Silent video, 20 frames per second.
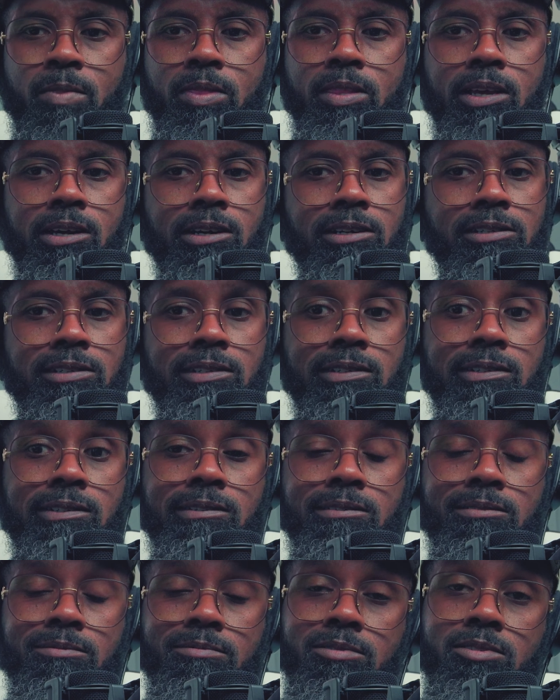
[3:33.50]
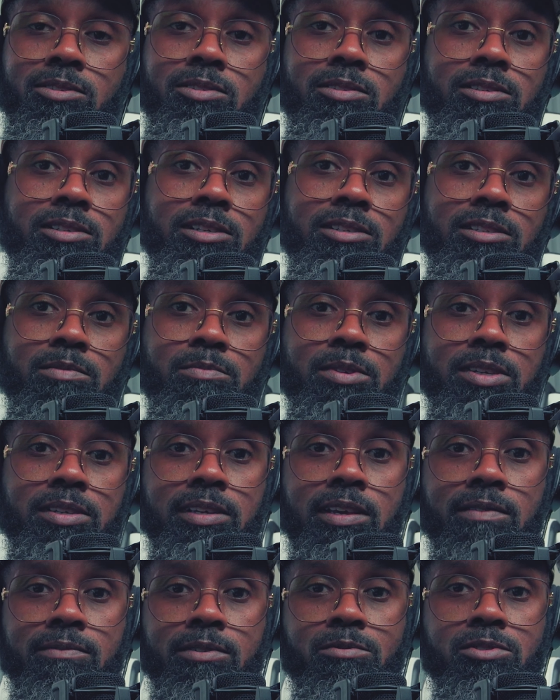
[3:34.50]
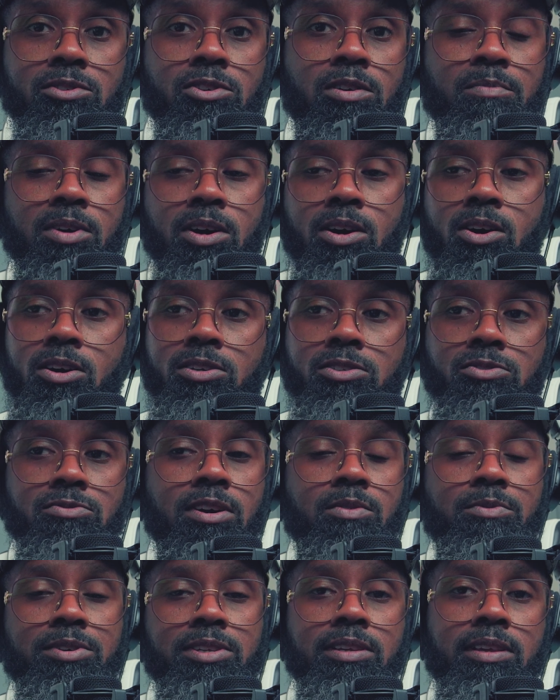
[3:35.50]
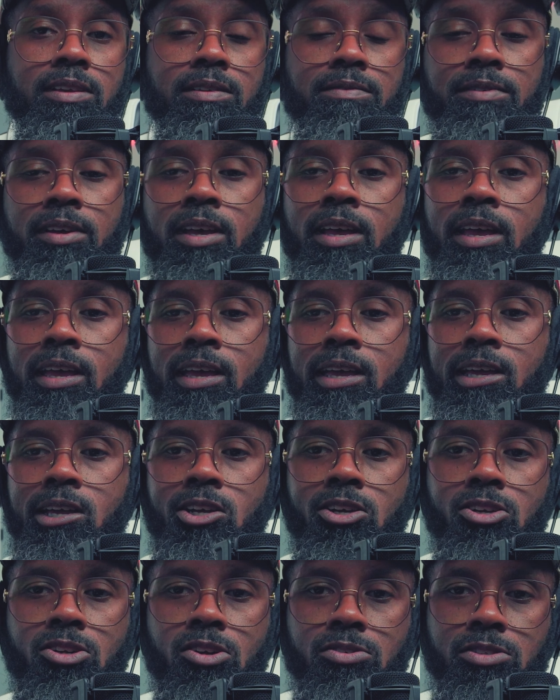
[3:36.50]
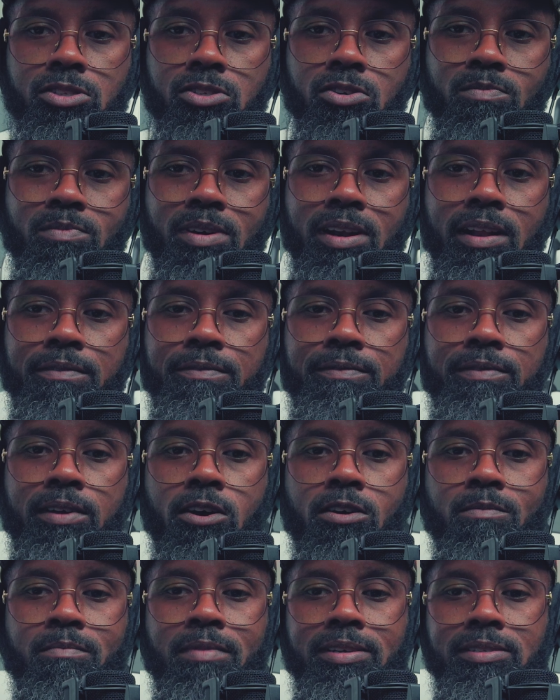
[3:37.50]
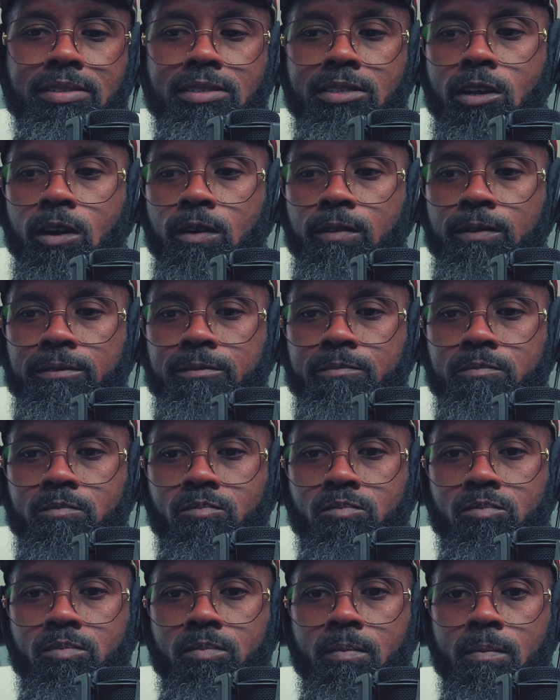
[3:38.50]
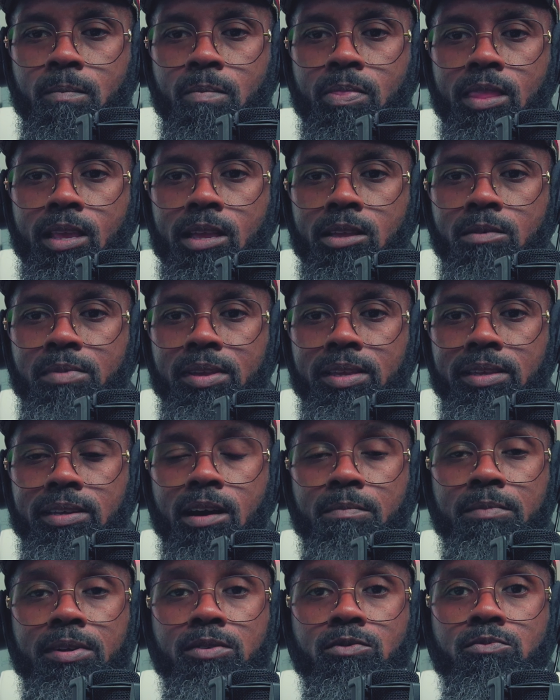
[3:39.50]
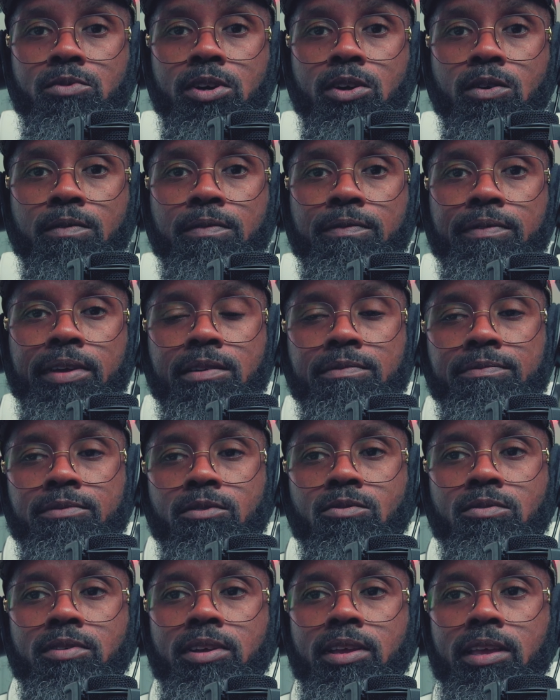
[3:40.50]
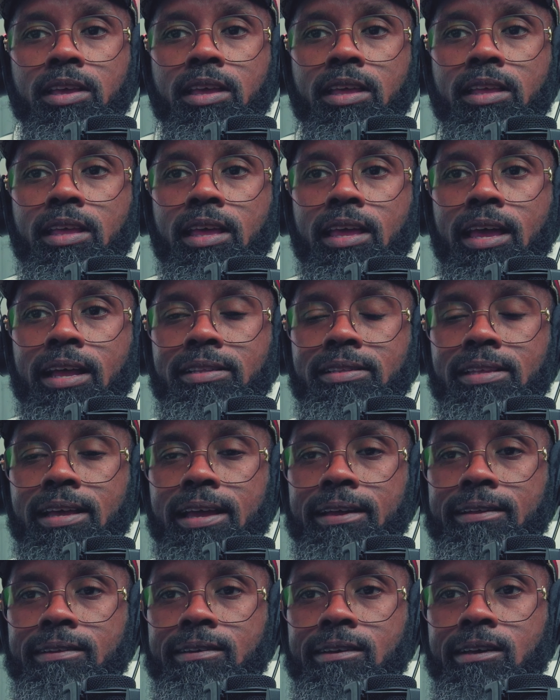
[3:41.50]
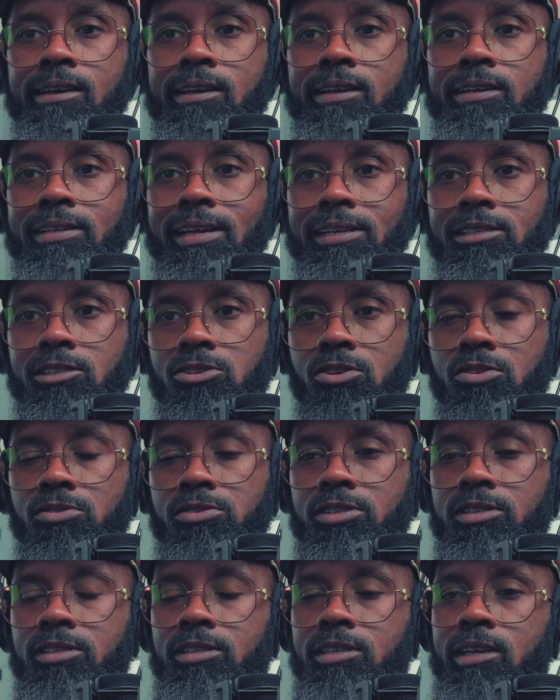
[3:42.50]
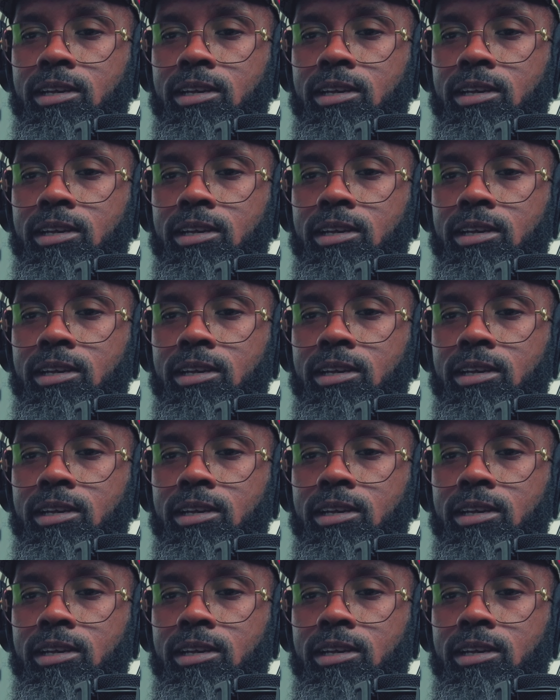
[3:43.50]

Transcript: uh, just to just to be given. It was on my heart, so I would get, you know. So, but I found myself becoming real faithful at that that church,